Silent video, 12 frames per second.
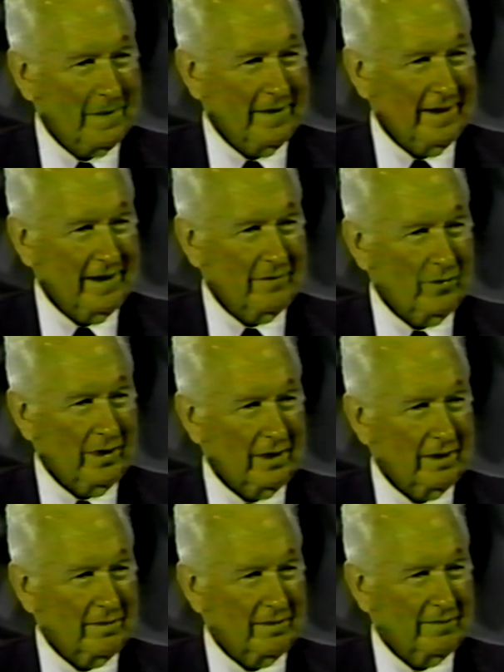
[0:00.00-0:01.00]
And we
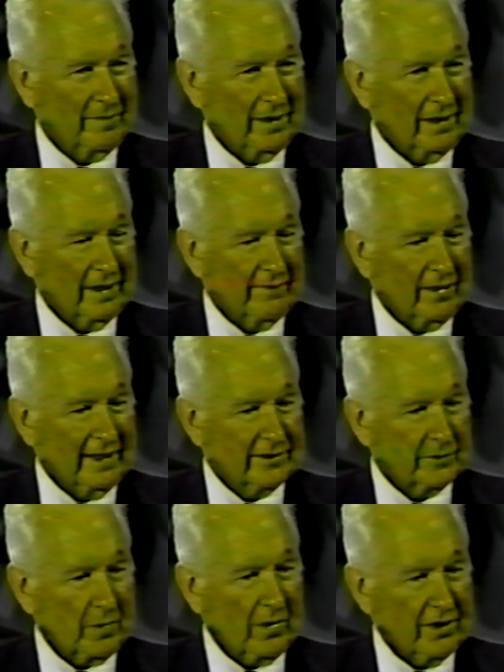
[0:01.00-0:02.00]
can be given
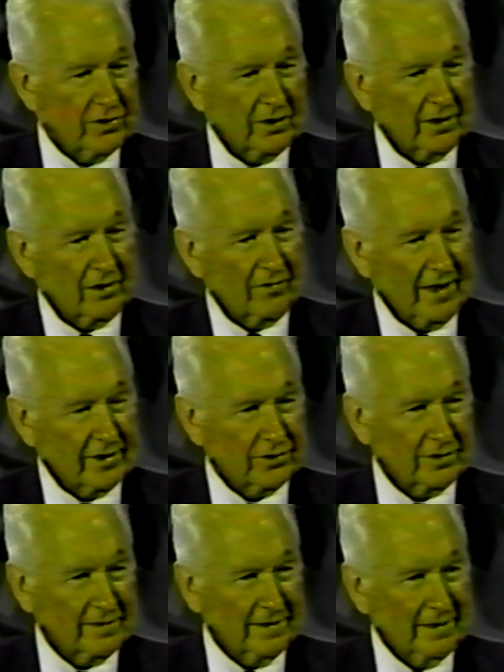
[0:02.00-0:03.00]
inspiration and
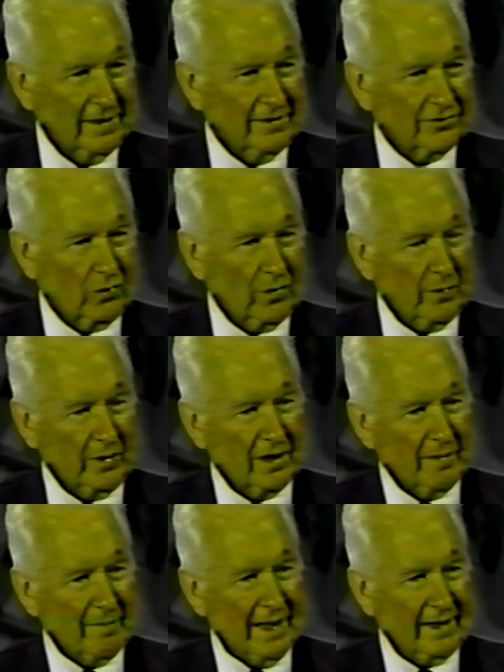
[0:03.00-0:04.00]
direction. So when we
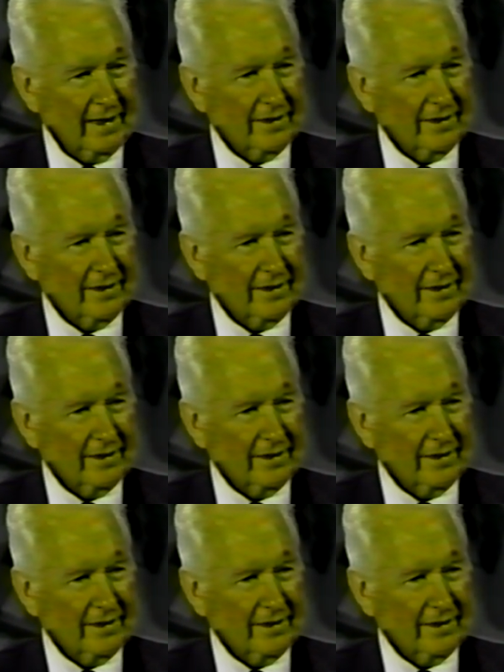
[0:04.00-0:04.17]
come back